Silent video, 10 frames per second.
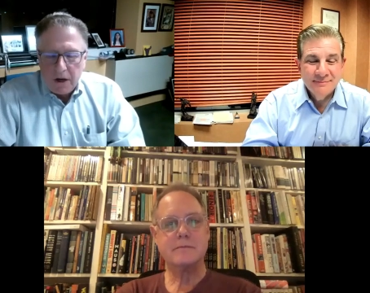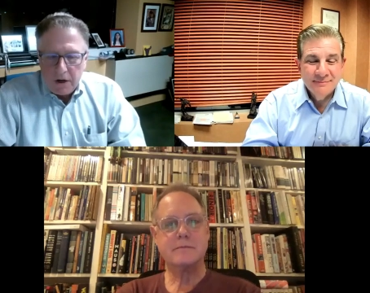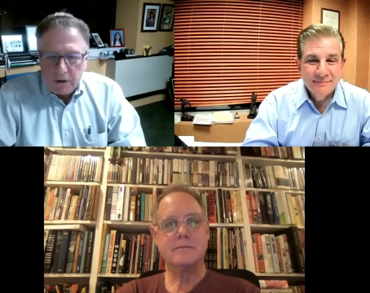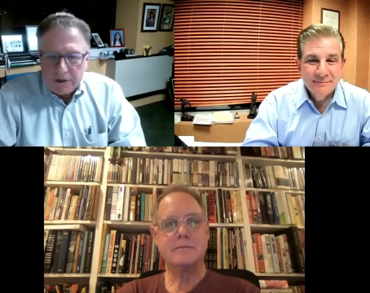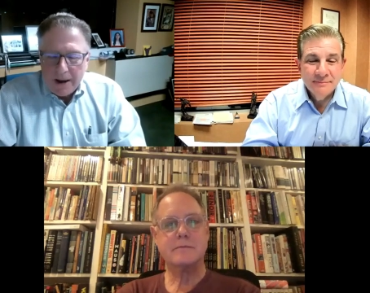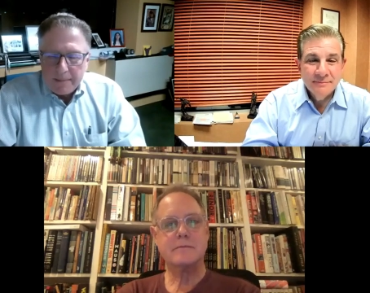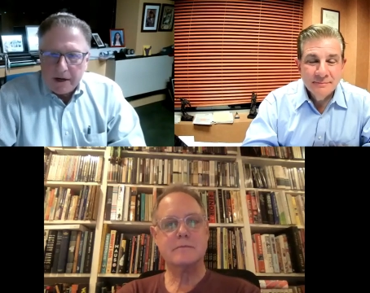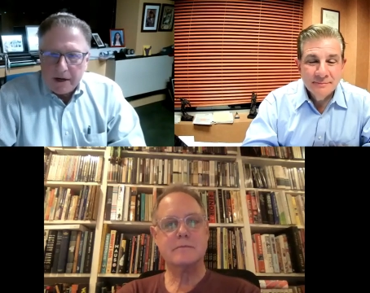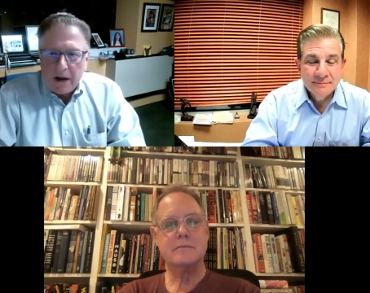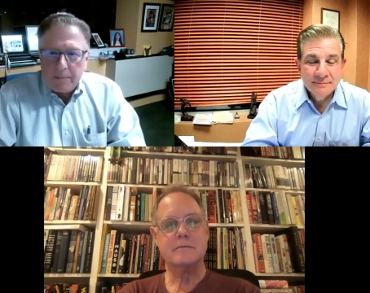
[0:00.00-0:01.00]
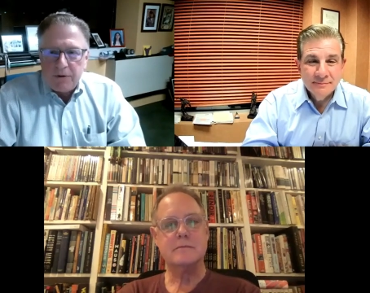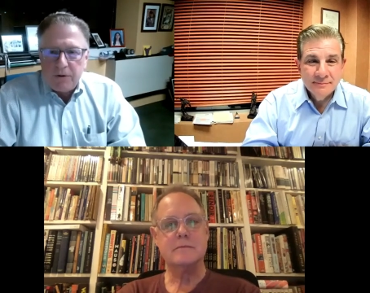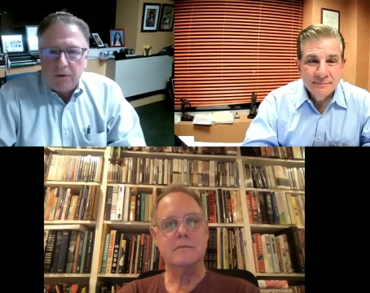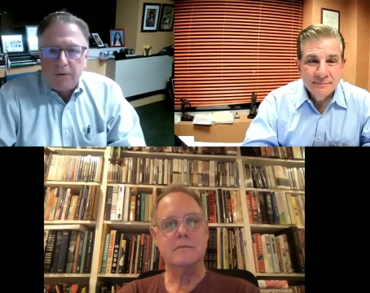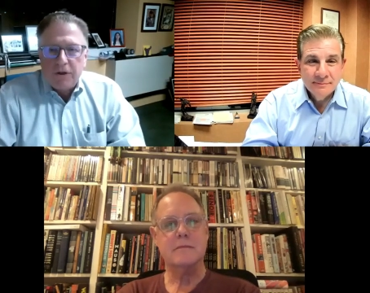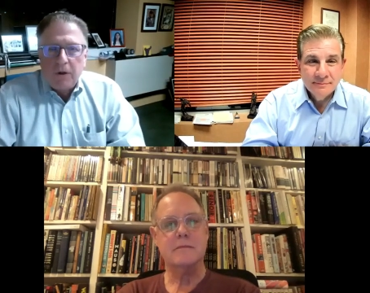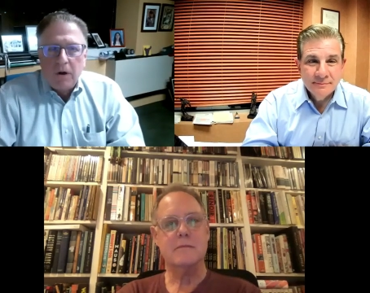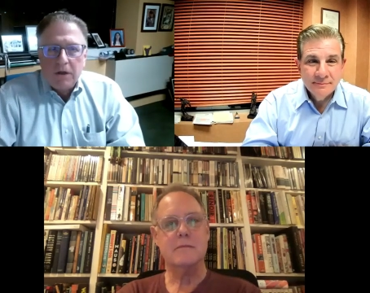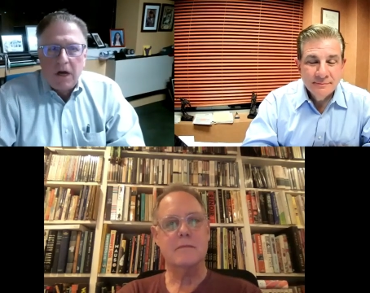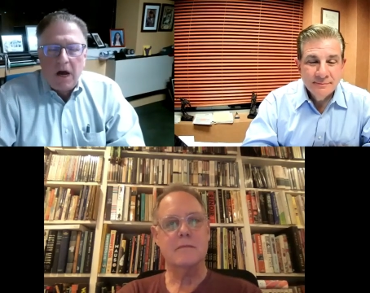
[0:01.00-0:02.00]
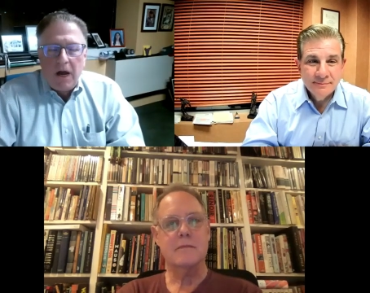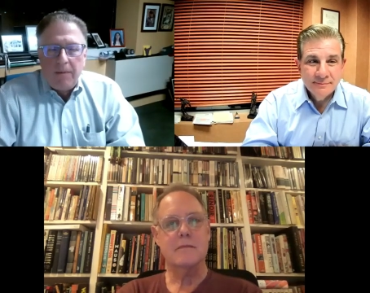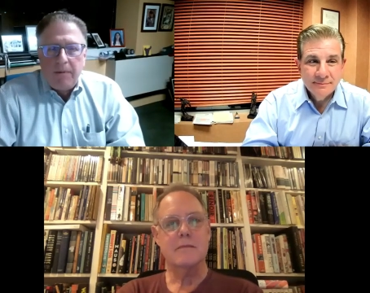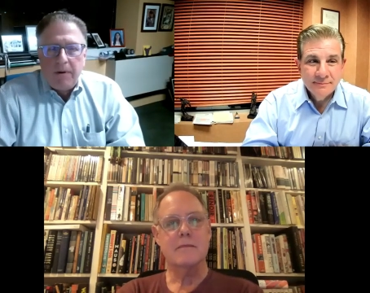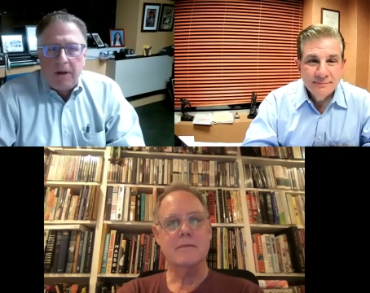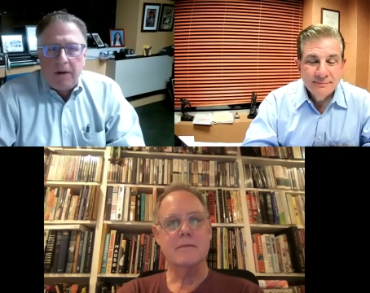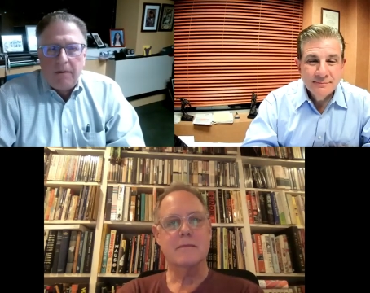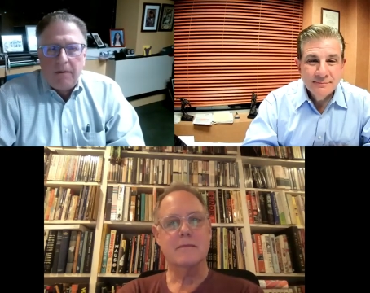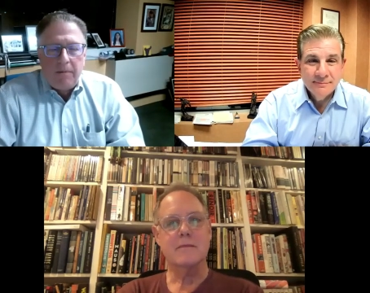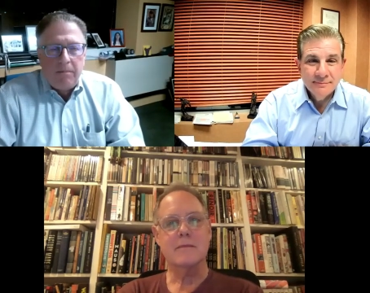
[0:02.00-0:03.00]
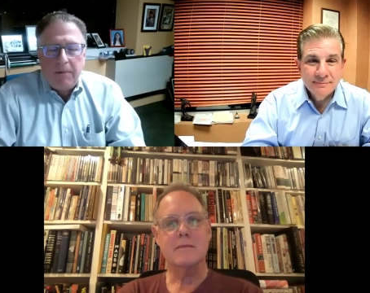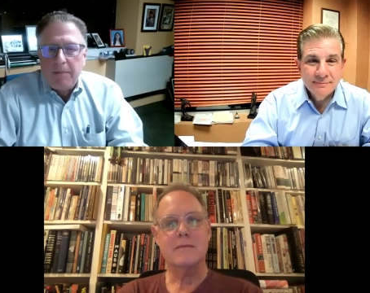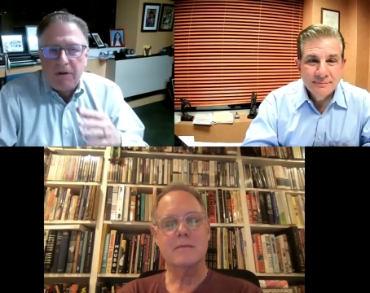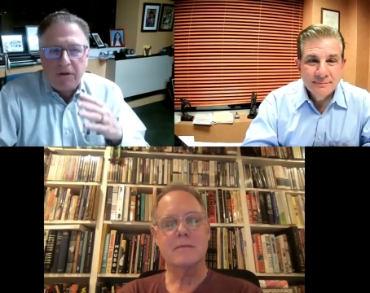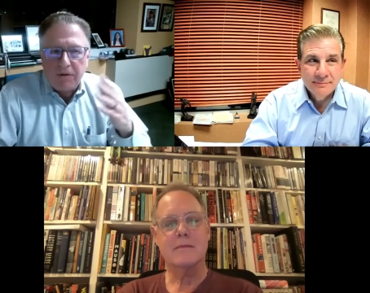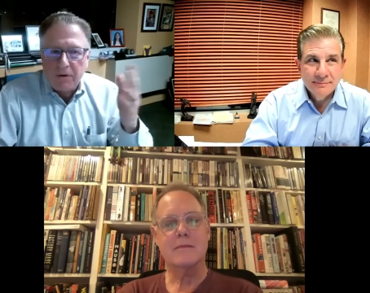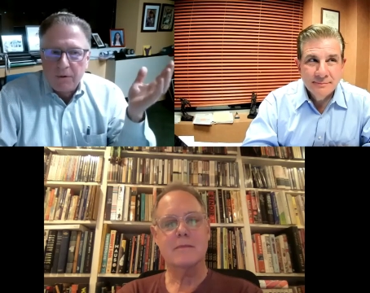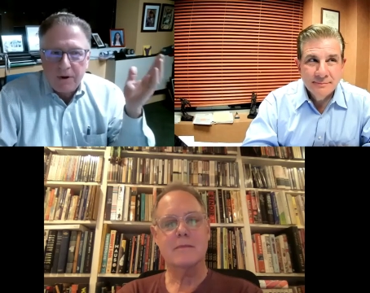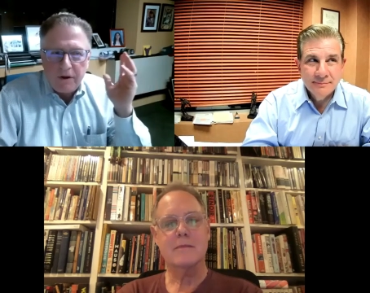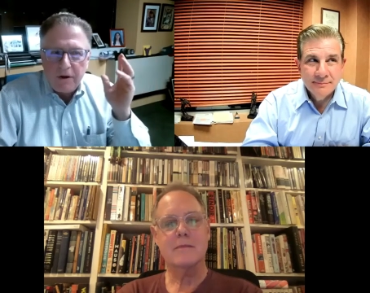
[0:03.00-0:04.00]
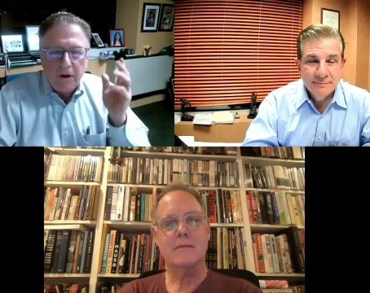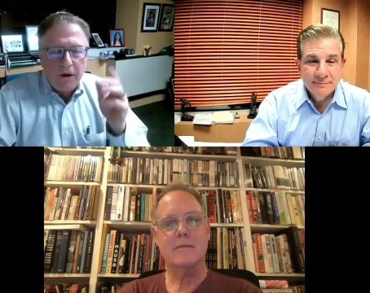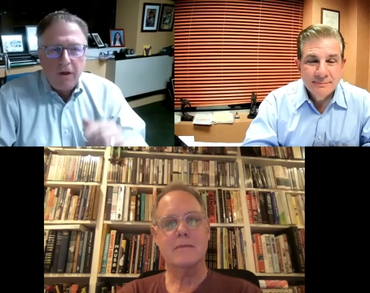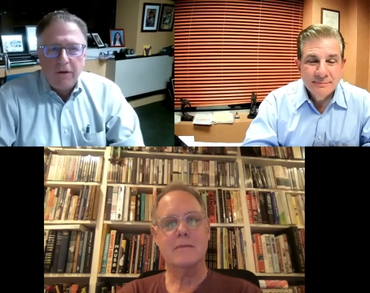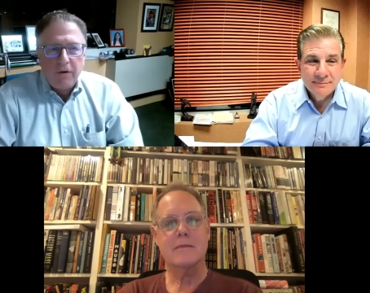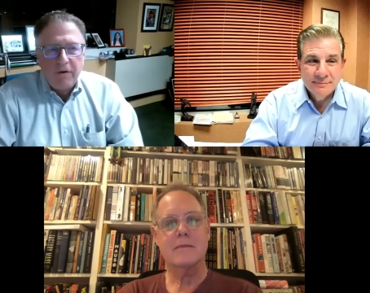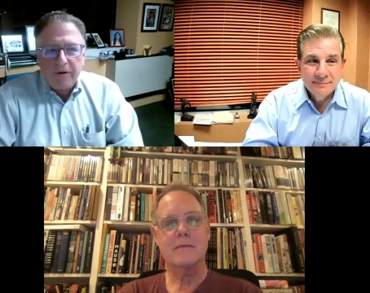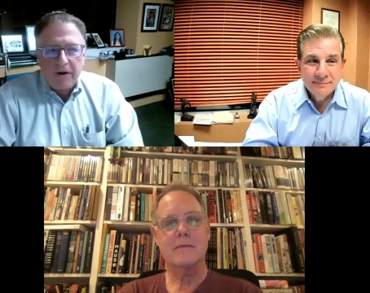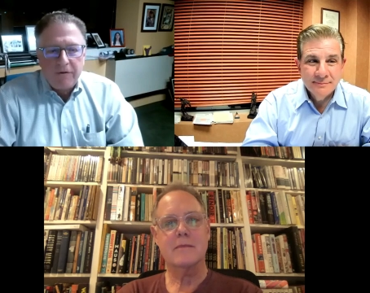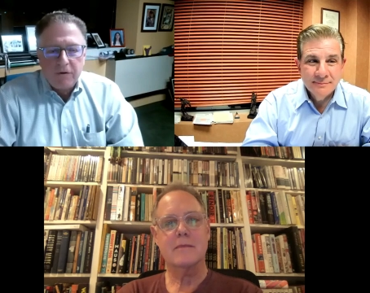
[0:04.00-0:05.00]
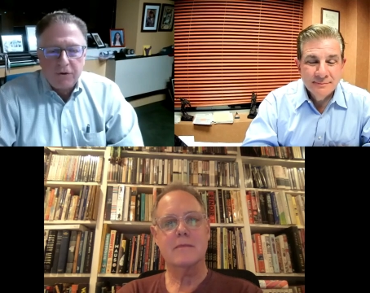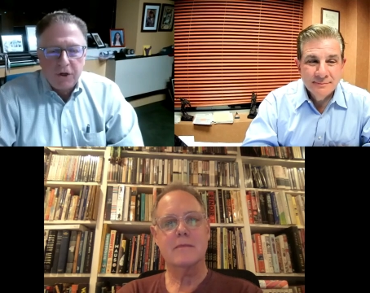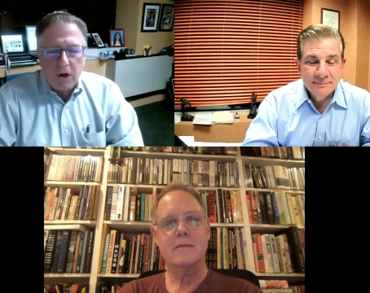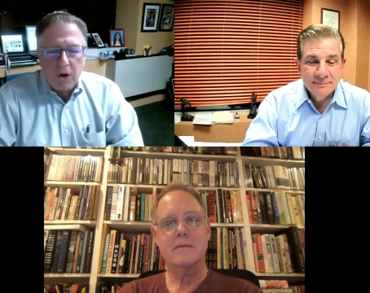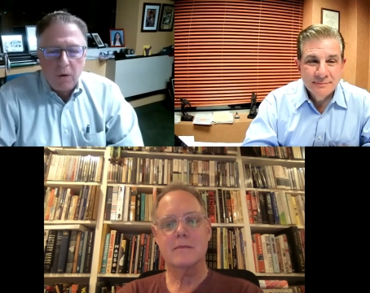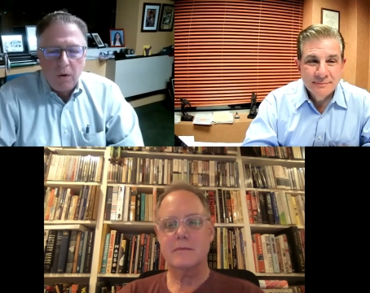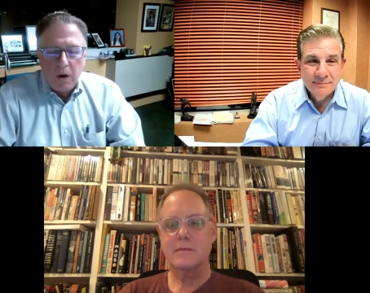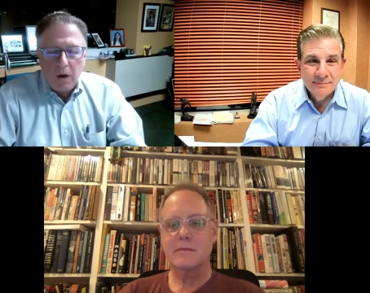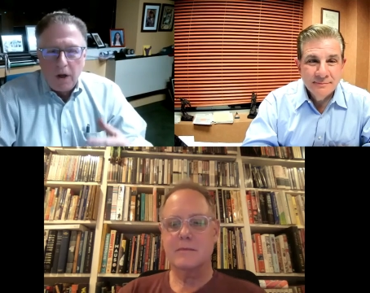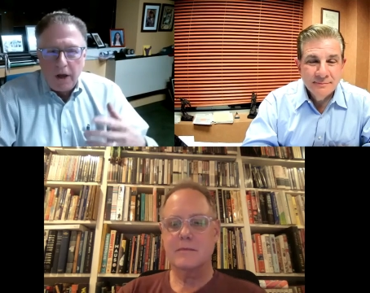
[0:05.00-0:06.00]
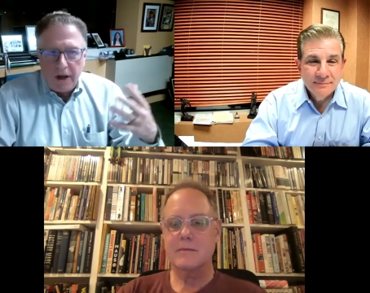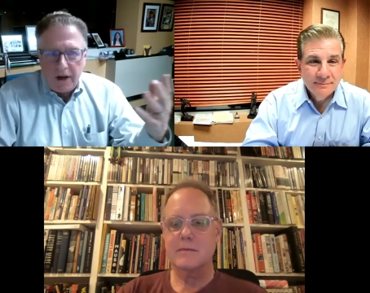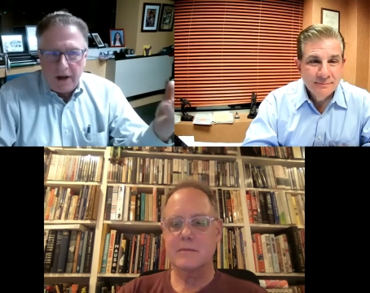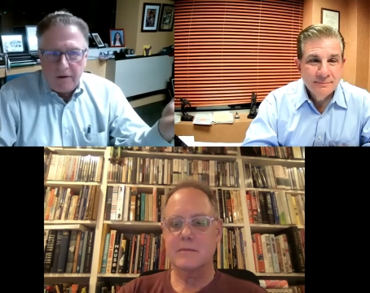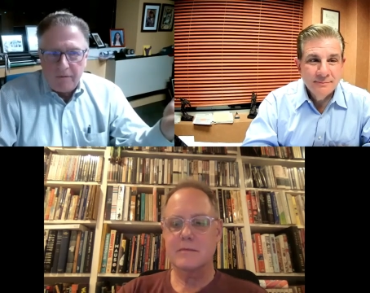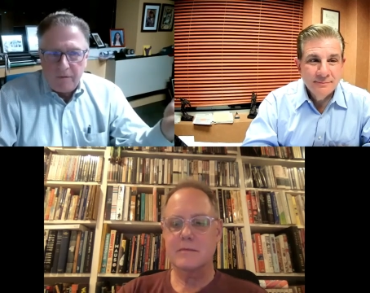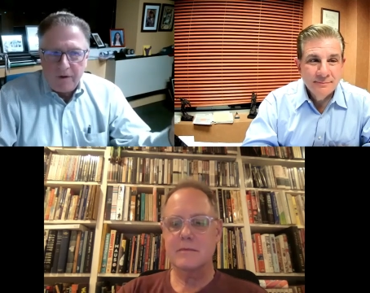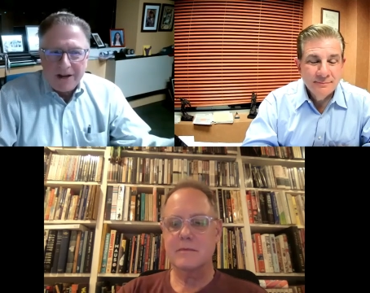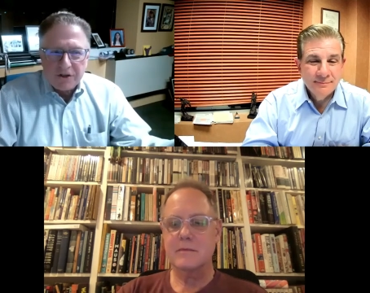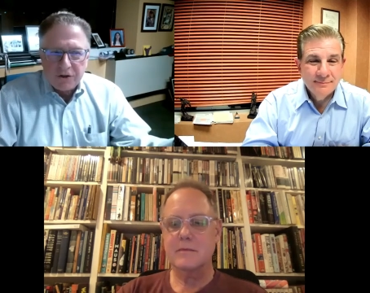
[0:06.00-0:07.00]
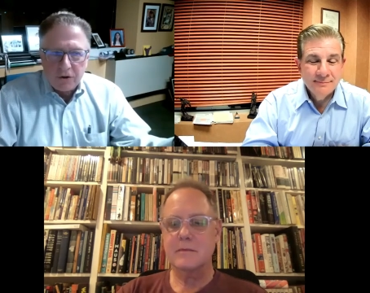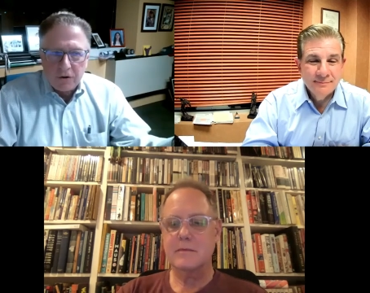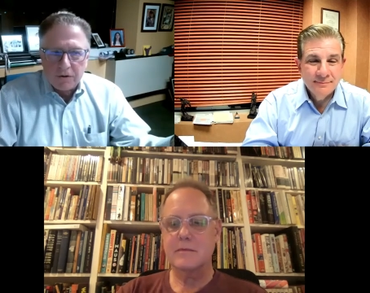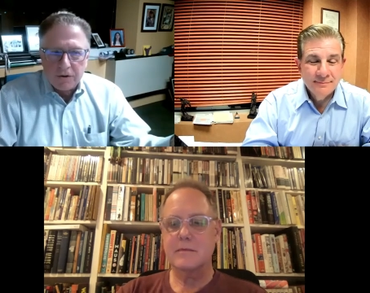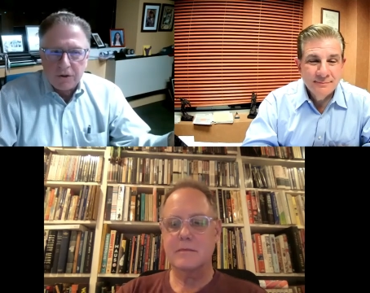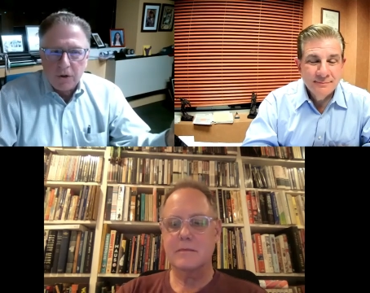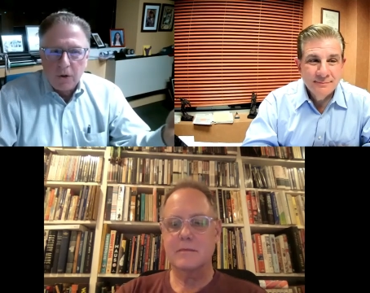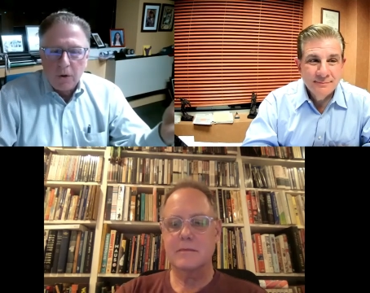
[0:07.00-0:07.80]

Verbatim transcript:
Speaker 1: You know, Dominic and I have been doing this a long time, and and and maybe 30, 35 years ago, investors